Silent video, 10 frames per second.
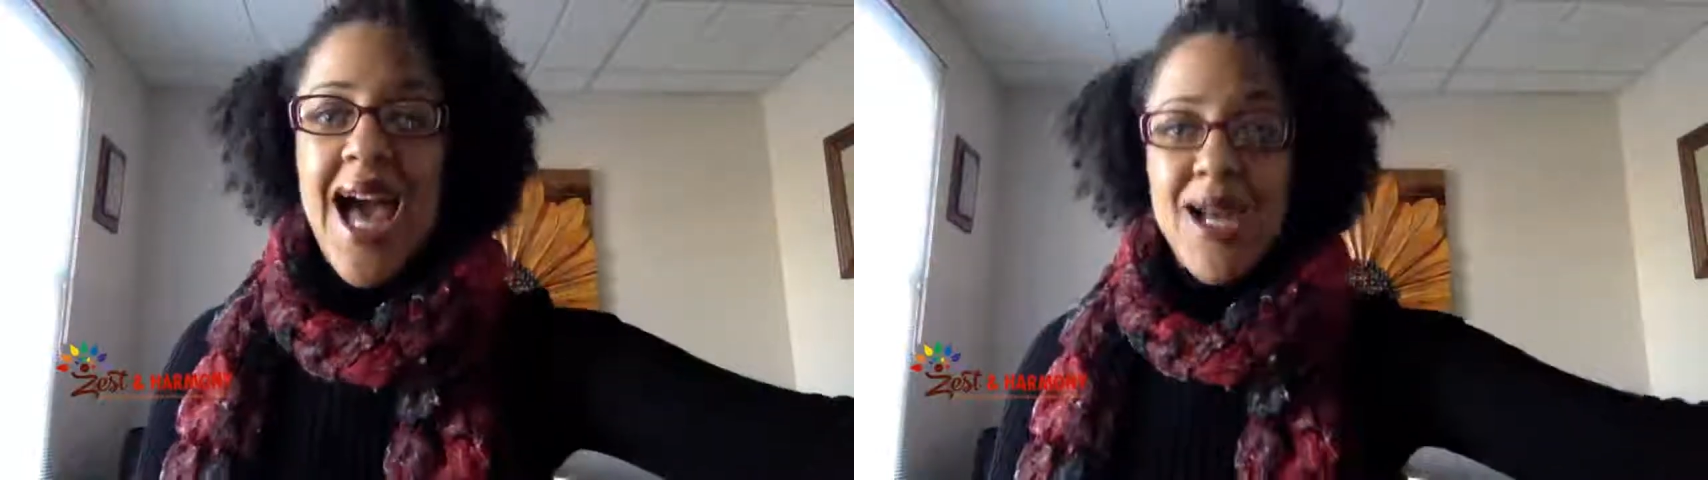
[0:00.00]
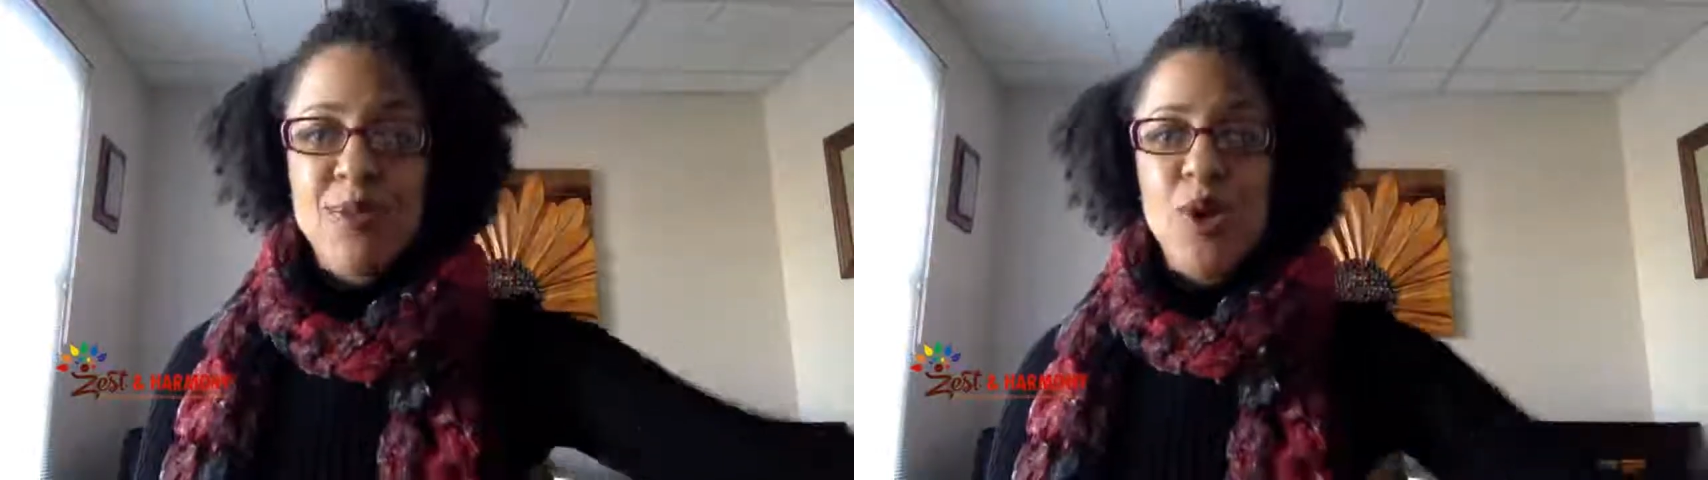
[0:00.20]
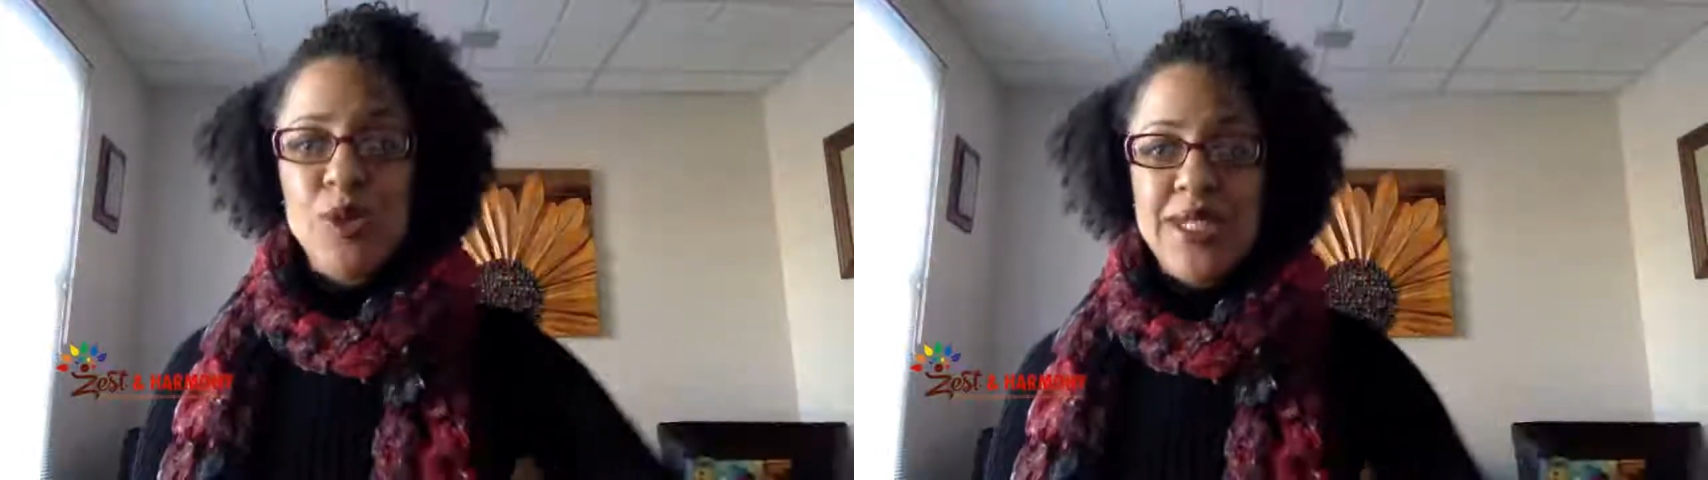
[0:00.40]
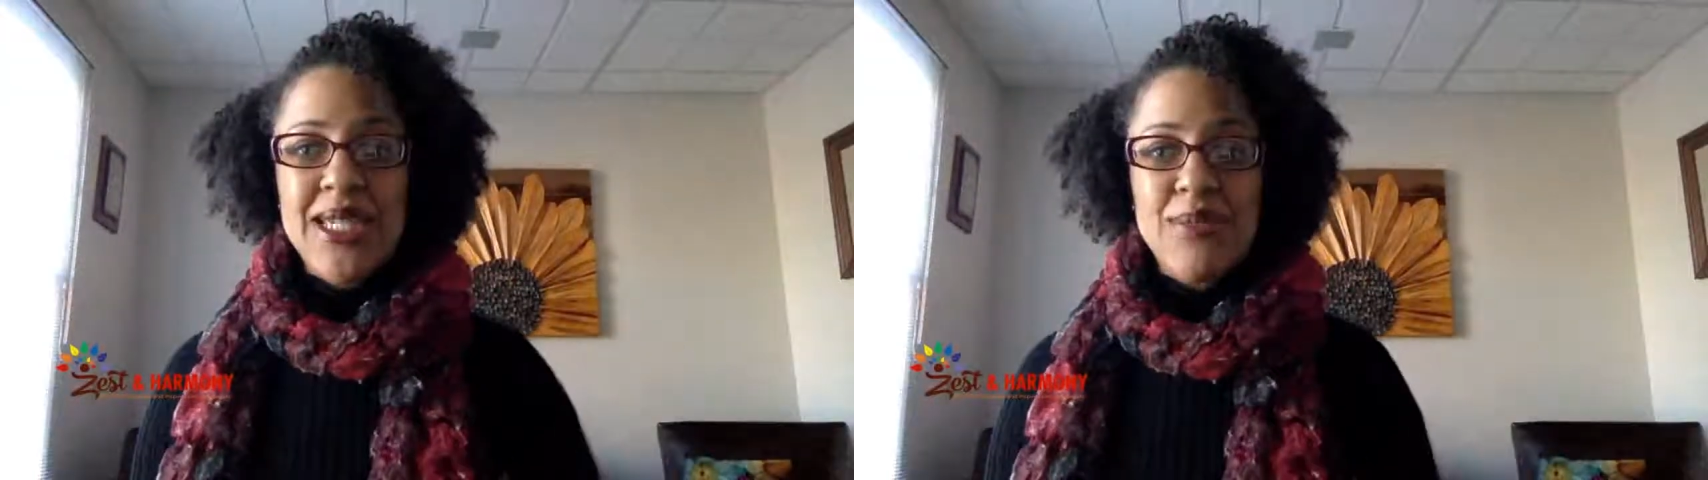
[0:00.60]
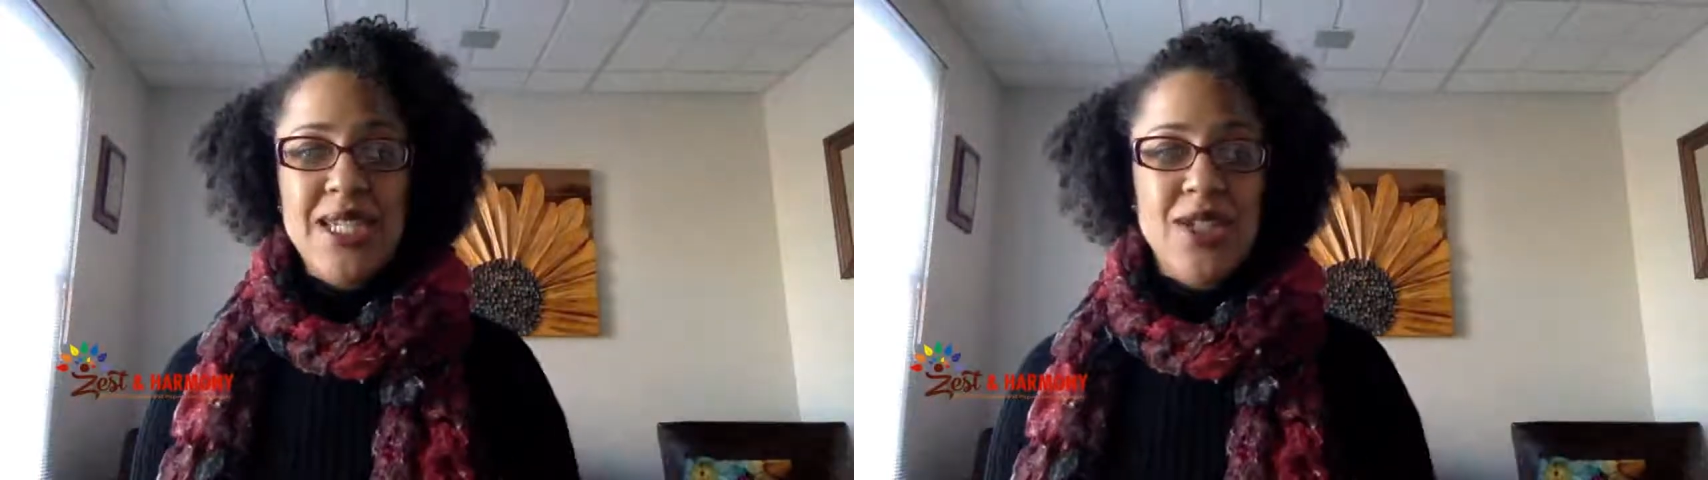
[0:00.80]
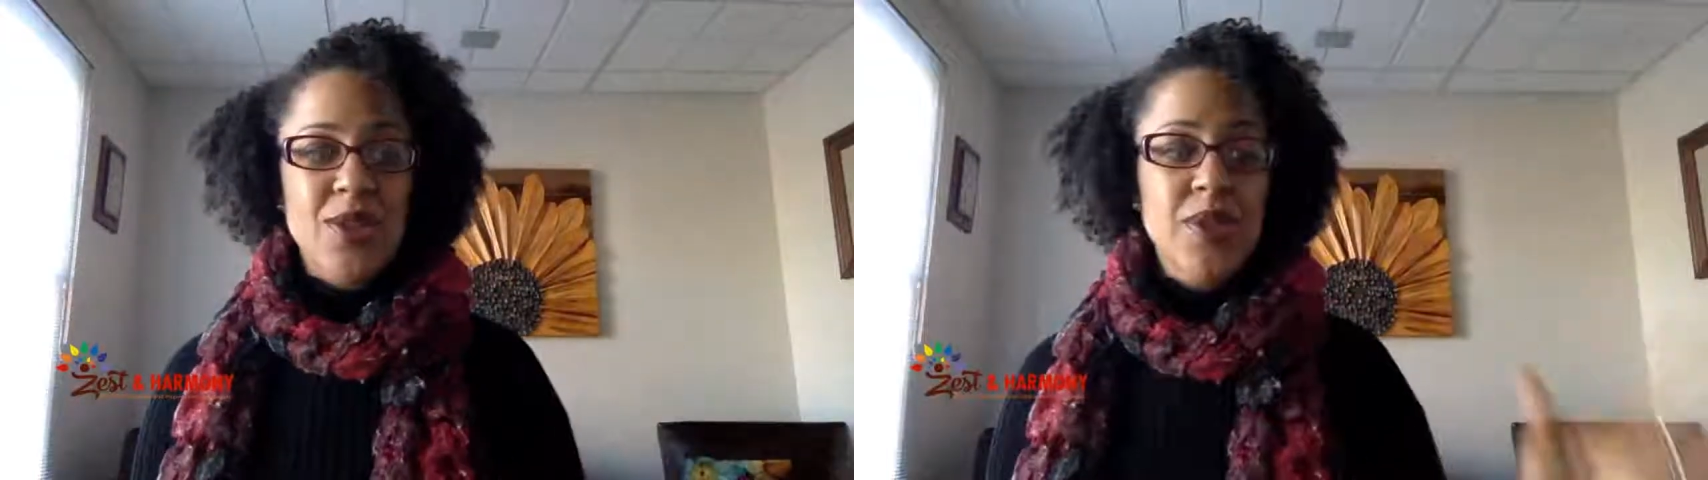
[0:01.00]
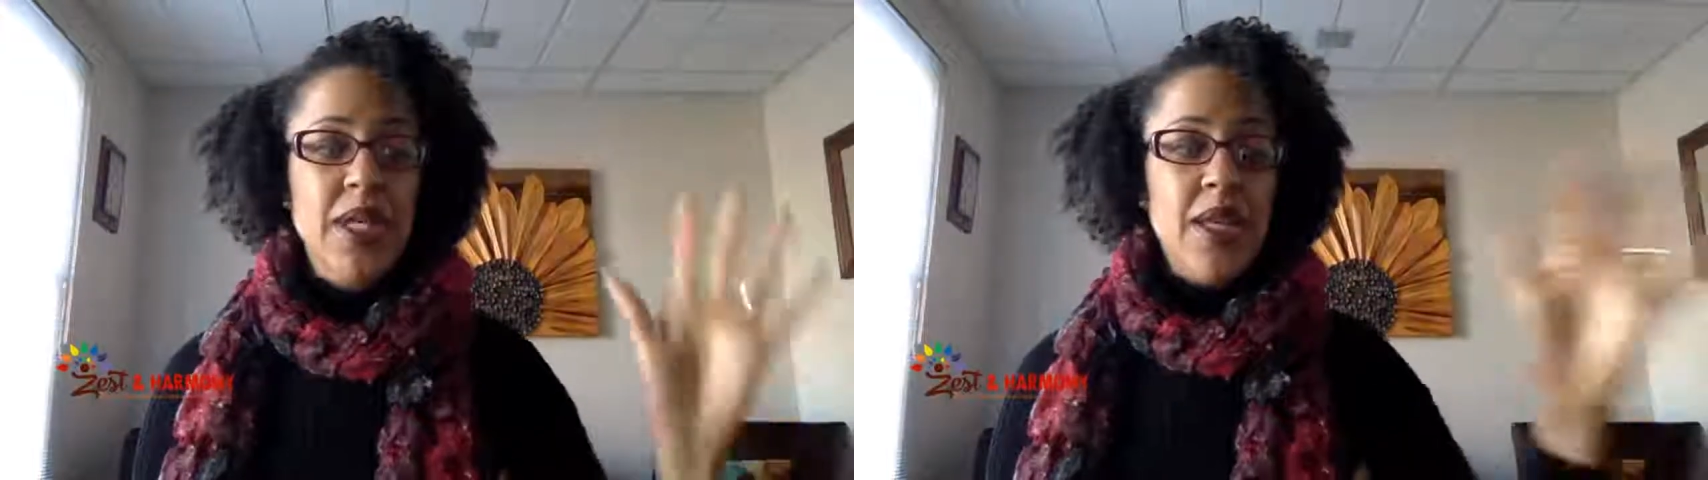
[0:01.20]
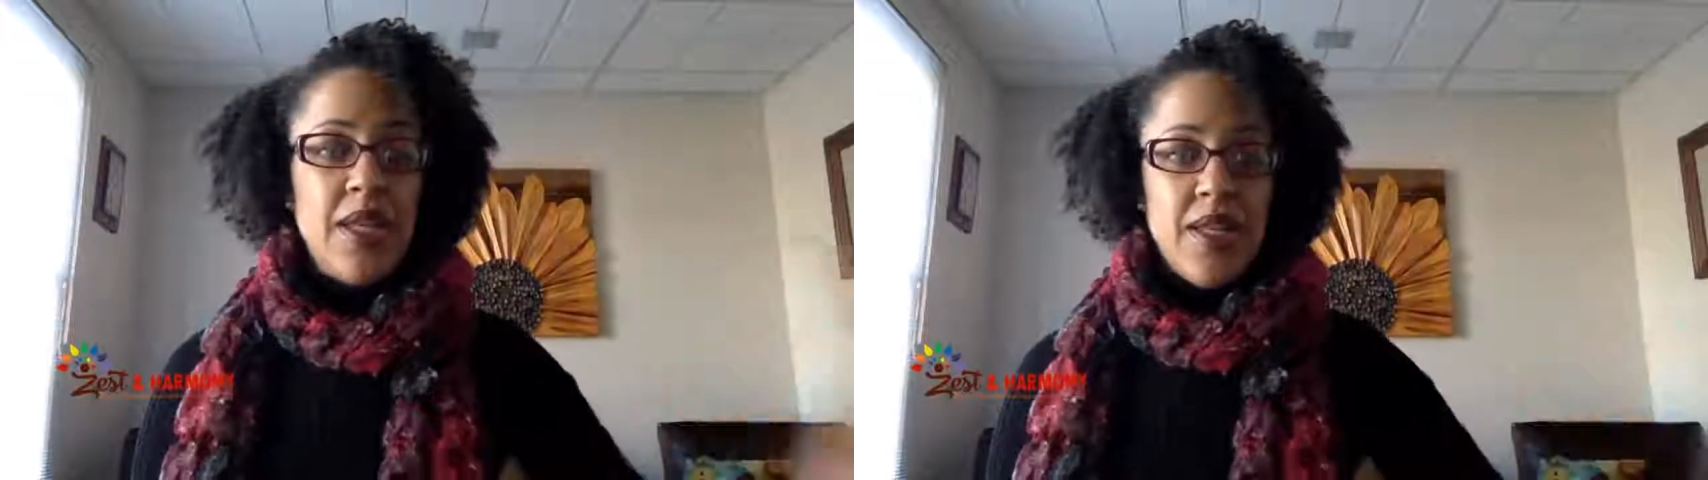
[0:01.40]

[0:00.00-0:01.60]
high protein meals